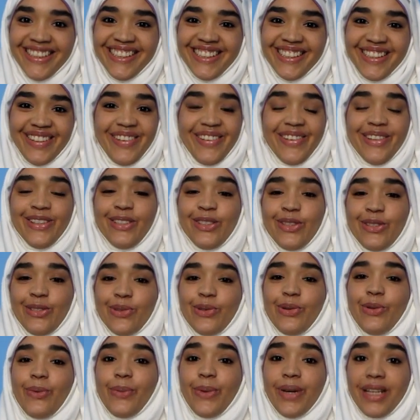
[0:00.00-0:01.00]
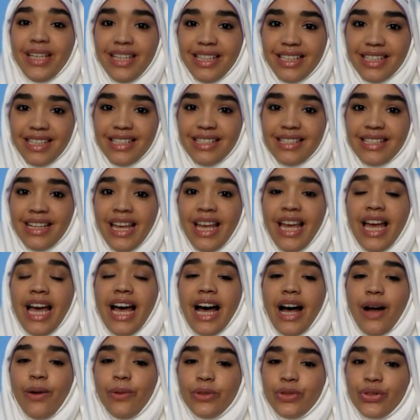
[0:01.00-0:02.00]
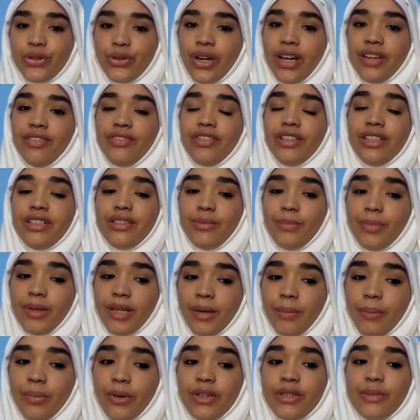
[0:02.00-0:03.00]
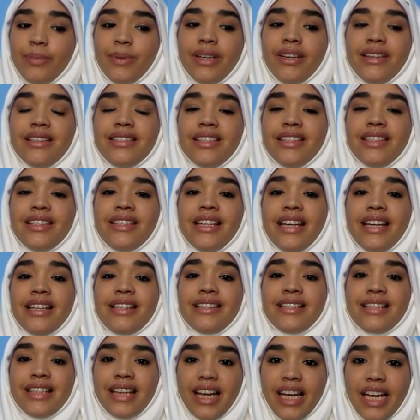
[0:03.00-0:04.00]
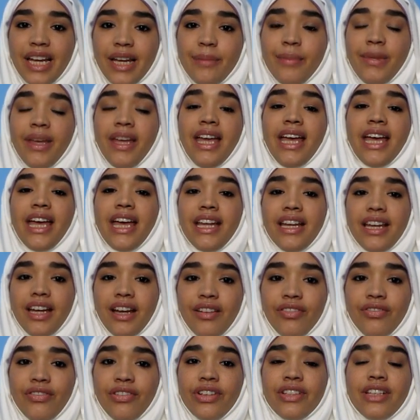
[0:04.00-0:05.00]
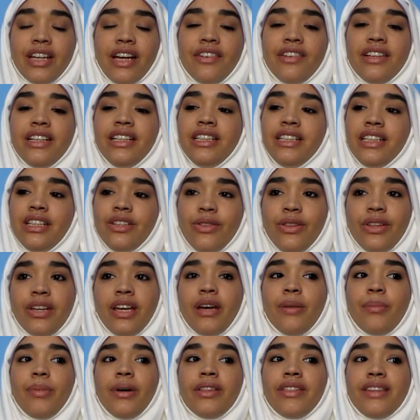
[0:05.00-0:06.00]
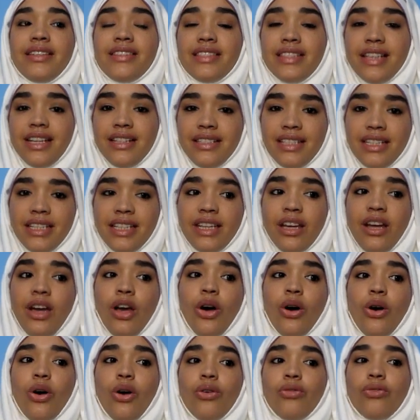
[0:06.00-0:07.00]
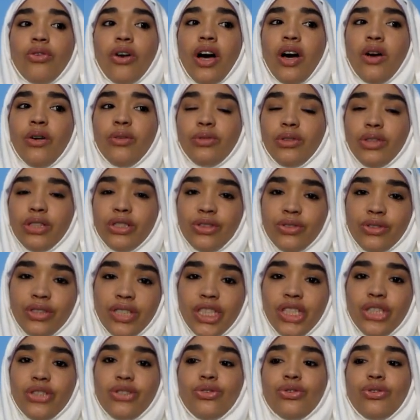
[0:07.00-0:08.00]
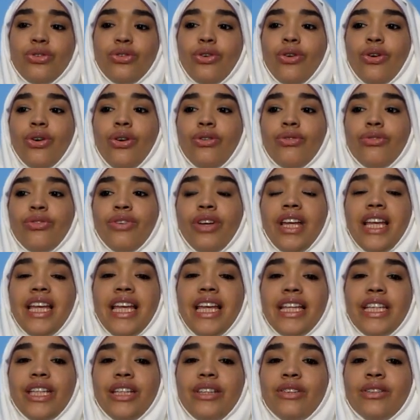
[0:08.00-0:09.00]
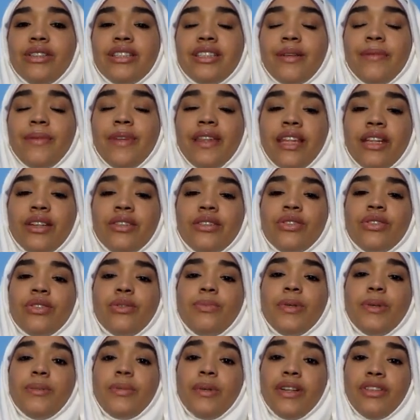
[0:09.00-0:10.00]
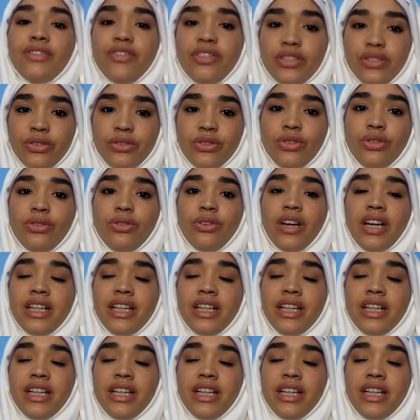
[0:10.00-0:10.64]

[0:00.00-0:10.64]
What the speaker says: I'm not sure what it is. I will try for it to be a purse, because this takes time and effort. I really need to think about the setting of how I'm going to teach you, of, you know, something that should be beneficial to you.